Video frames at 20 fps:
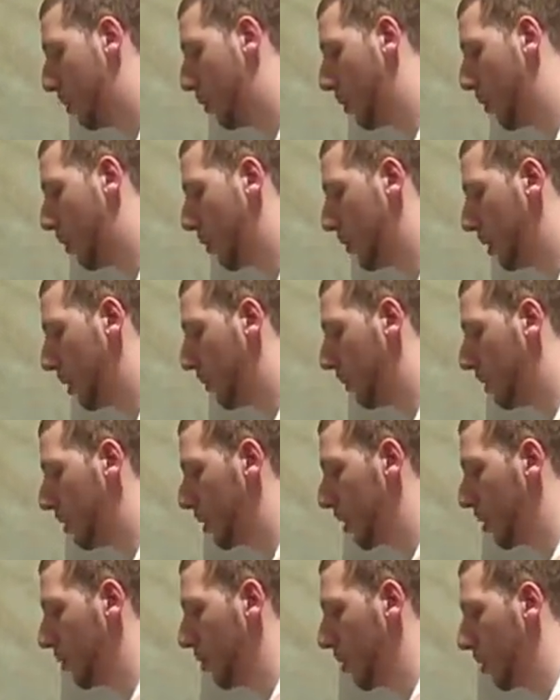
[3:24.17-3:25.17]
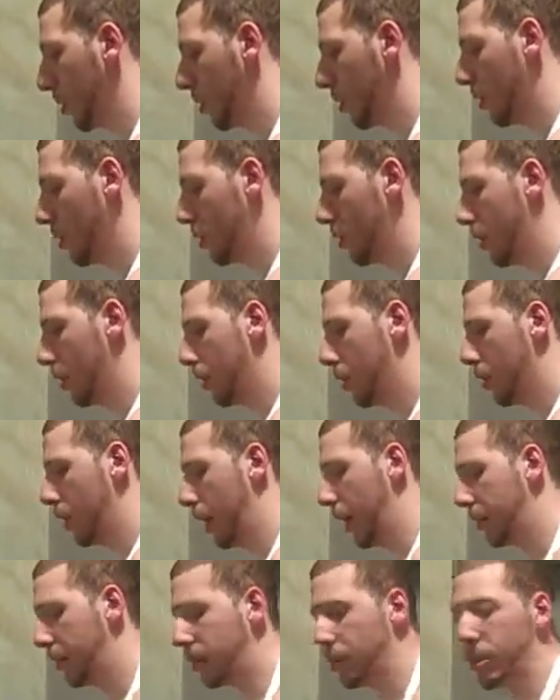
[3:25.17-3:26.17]
pour it on top of the chicken broth.
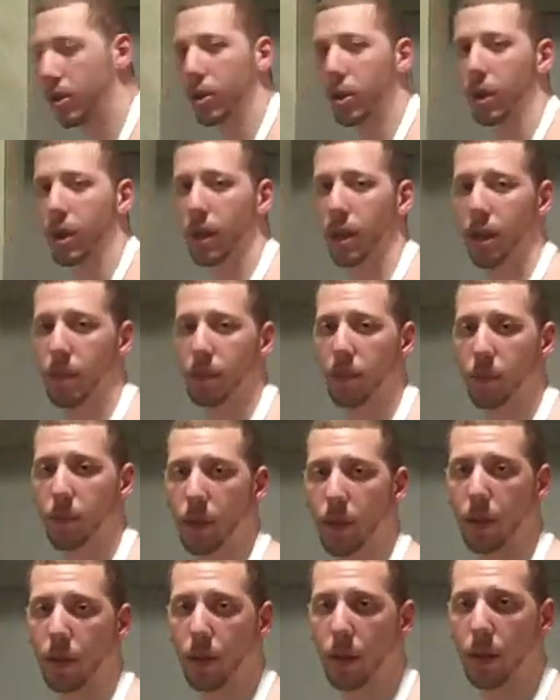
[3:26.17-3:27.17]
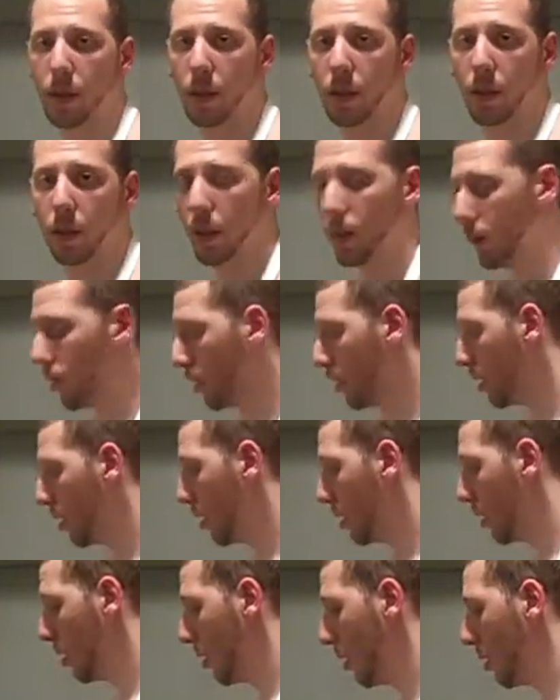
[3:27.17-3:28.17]
As you're stirring it in to melt it,
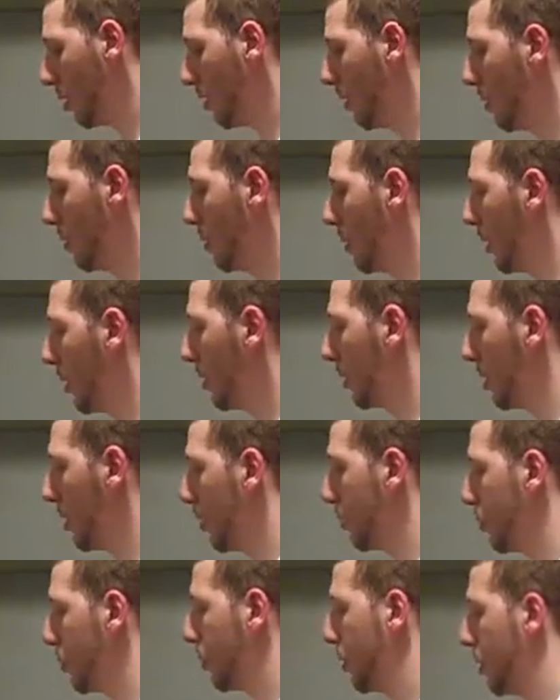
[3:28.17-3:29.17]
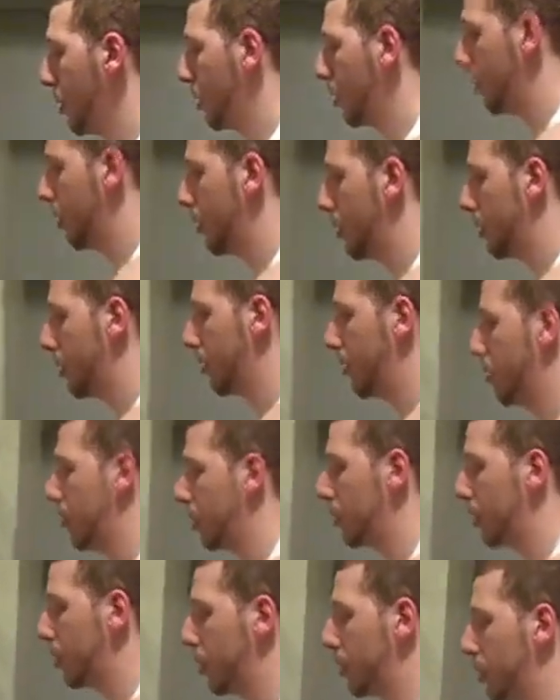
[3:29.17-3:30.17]
make sure you
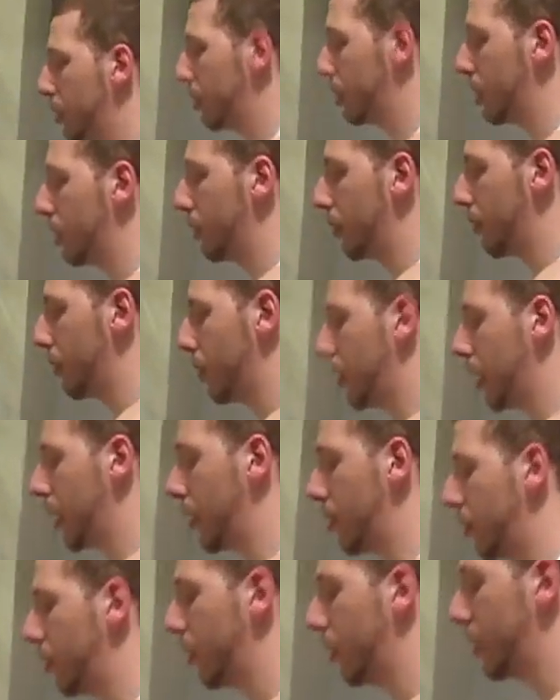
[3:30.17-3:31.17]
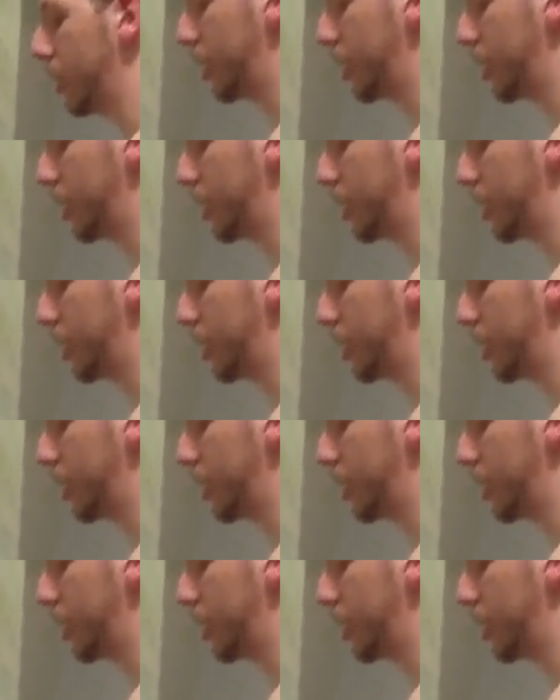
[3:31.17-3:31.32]
turn on the flame for the